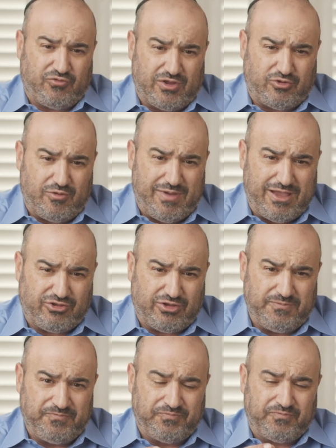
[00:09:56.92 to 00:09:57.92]
try to
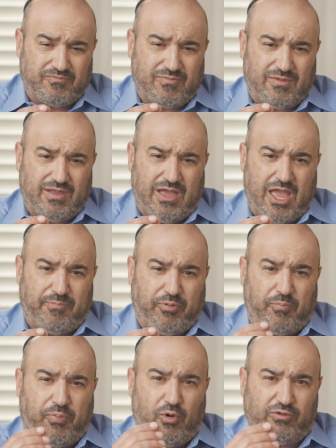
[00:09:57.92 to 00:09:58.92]
imagine I
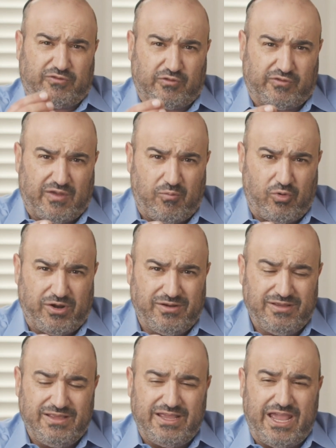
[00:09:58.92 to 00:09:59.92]
propose to someone
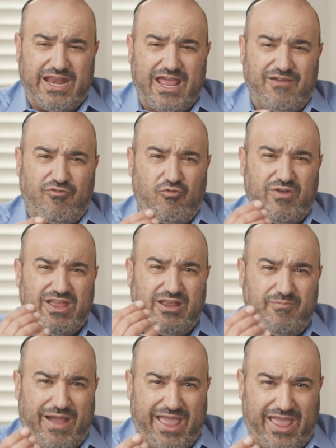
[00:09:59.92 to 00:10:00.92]
and I have a ring
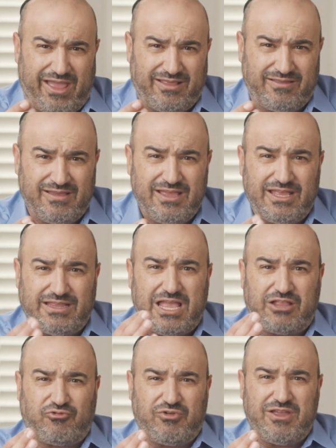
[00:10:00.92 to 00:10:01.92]
in my hand
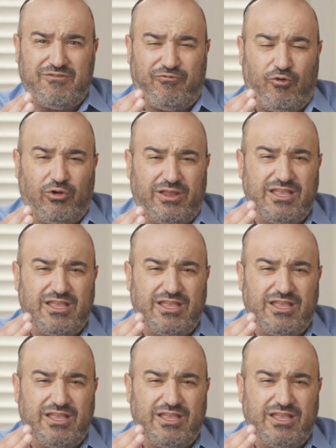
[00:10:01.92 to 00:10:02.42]
that ring fall